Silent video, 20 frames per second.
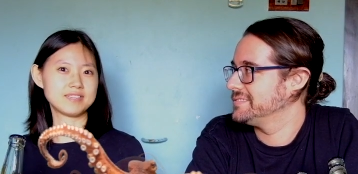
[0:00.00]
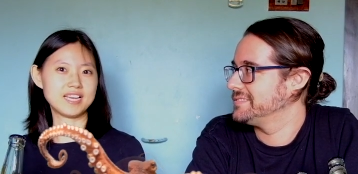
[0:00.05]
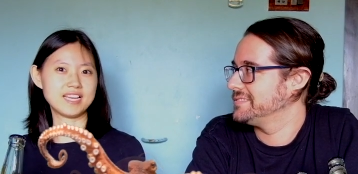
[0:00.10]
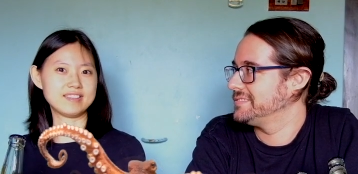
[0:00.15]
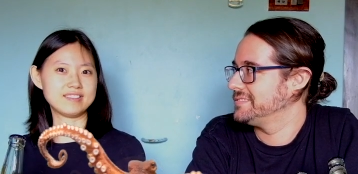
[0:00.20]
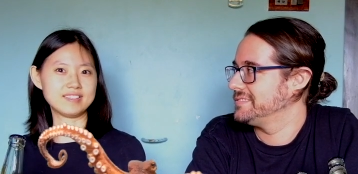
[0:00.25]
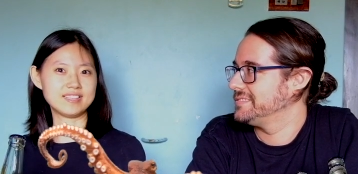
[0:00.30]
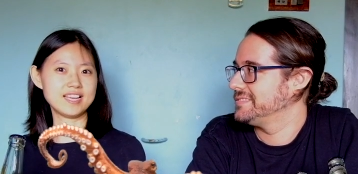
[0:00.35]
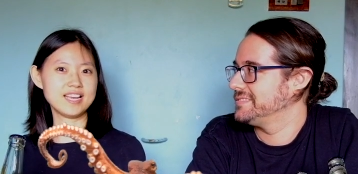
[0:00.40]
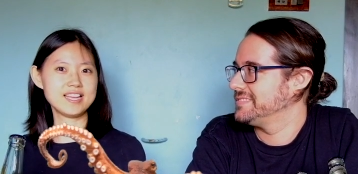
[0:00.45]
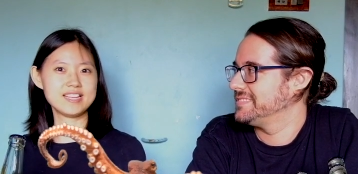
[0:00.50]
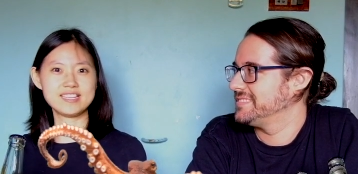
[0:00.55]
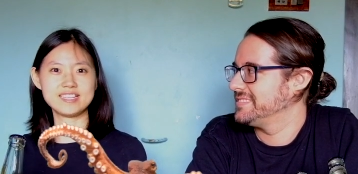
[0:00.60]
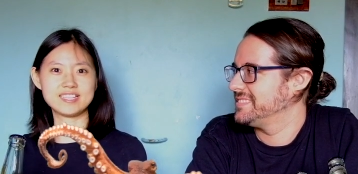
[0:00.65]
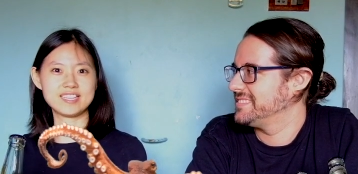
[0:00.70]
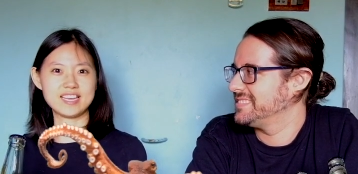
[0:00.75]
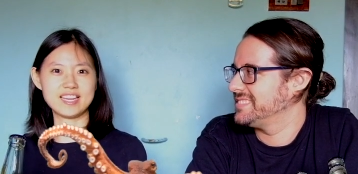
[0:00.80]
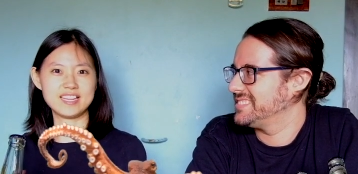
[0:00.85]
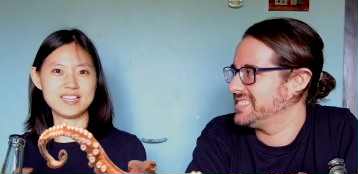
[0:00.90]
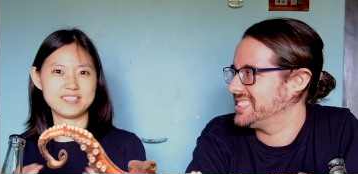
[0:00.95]
Speaker 1: at the end
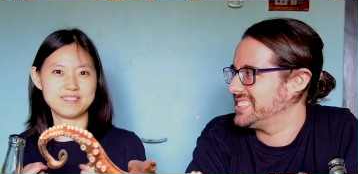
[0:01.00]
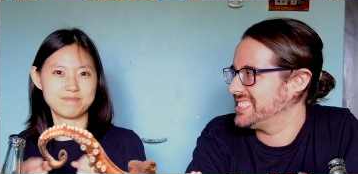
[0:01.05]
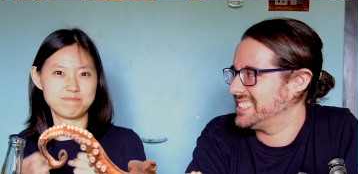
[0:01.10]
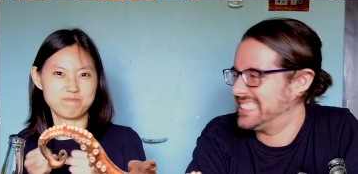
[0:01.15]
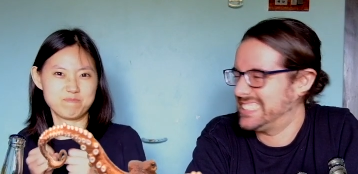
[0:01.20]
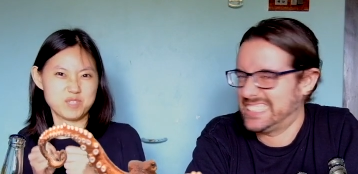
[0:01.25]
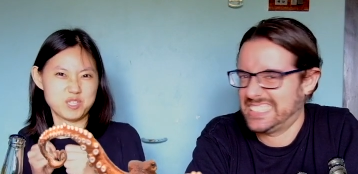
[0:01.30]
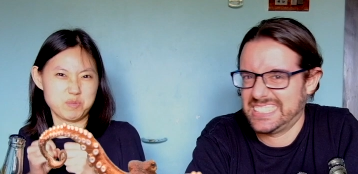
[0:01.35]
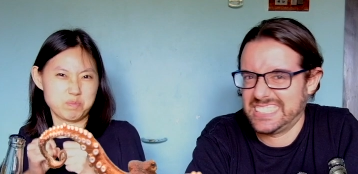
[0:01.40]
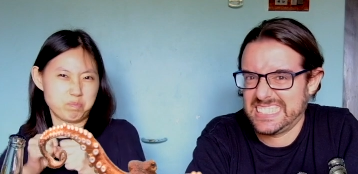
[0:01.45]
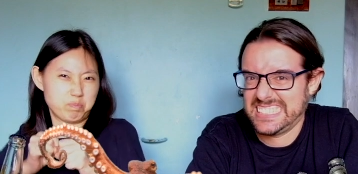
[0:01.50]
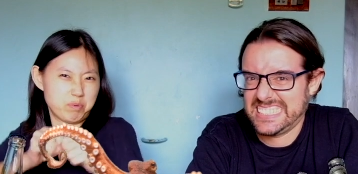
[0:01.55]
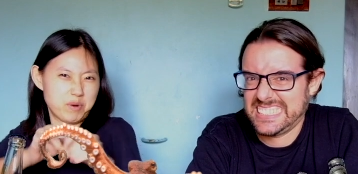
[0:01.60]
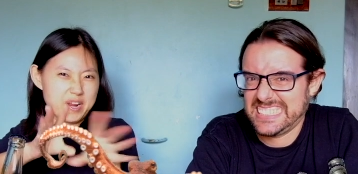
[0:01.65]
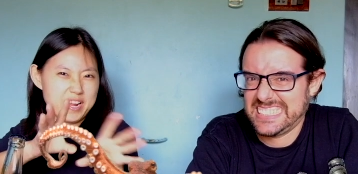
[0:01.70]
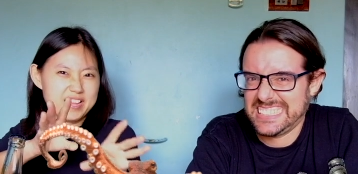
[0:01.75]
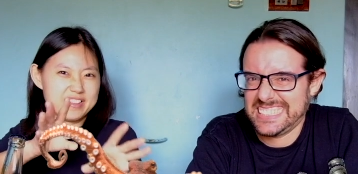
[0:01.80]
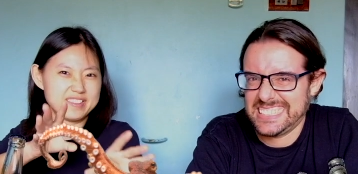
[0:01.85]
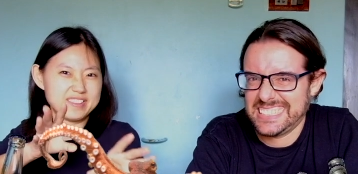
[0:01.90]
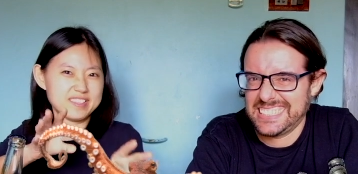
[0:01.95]
it can
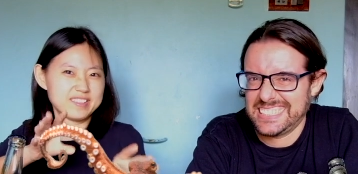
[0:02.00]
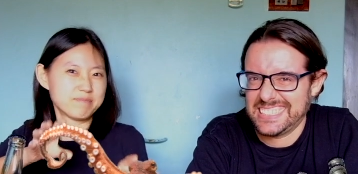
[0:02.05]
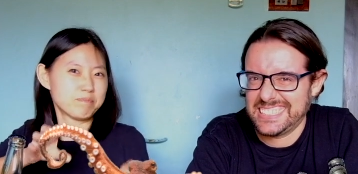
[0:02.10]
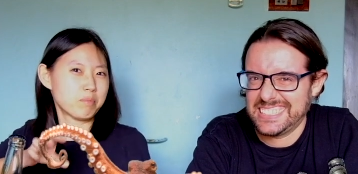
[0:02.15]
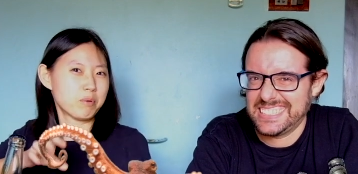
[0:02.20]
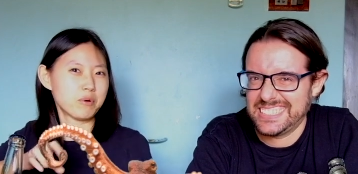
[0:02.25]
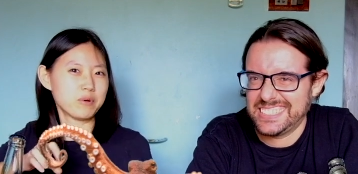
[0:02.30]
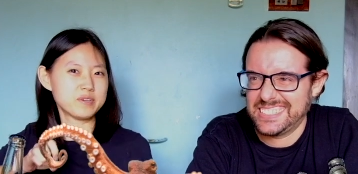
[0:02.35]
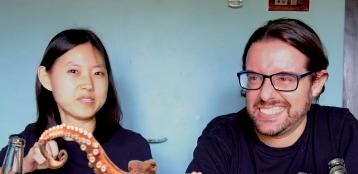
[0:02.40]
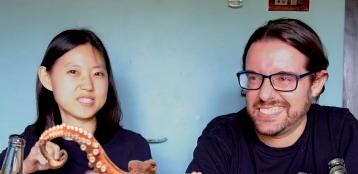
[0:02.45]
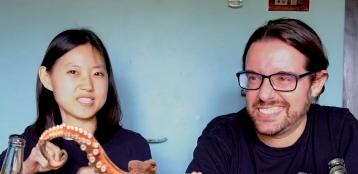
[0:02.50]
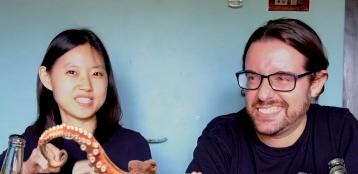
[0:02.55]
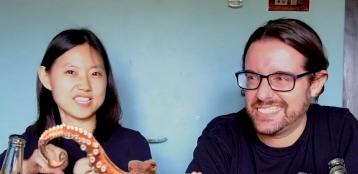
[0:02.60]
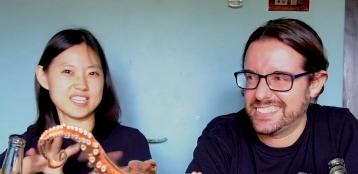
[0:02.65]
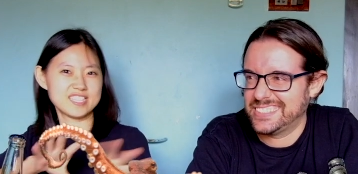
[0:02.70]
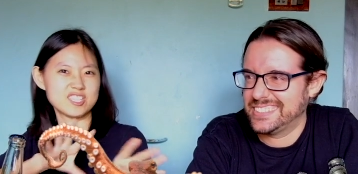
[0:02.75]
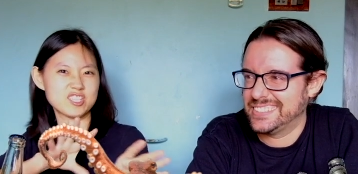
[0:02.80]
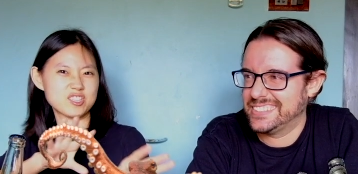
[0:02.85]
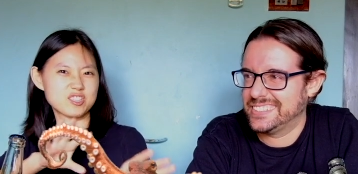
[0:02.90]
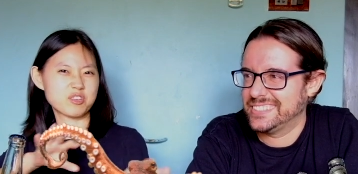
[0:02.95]
spread the
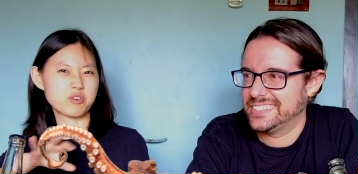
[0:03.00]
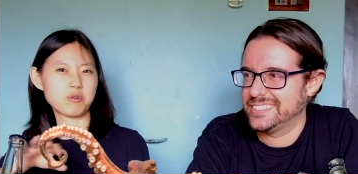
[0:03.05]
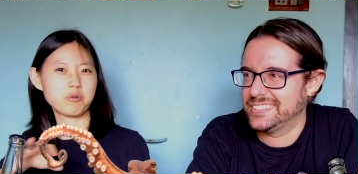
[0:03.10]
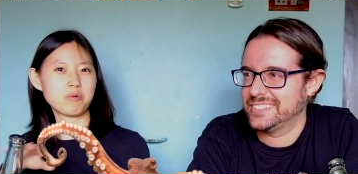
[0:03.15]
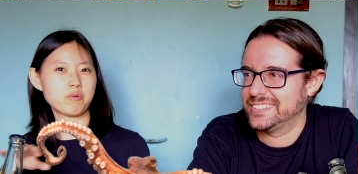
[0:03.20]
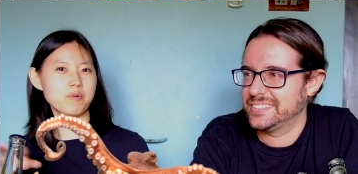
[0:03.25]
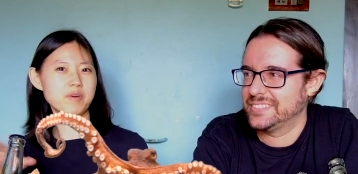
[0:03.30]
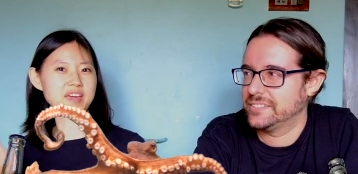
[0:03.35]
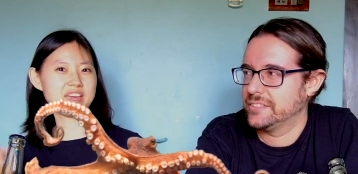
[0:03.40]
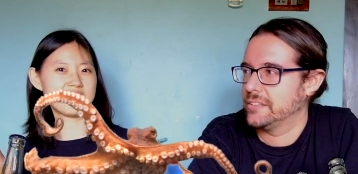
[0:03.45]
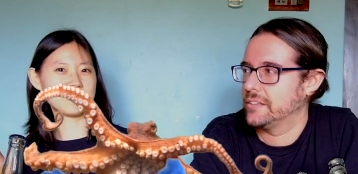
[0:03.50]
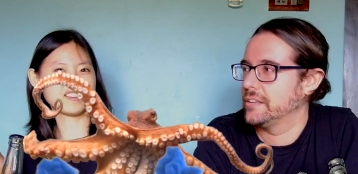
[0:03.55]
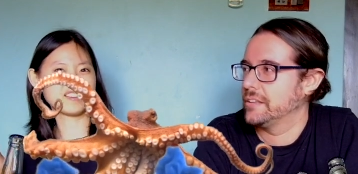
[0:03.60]
poison and just go away.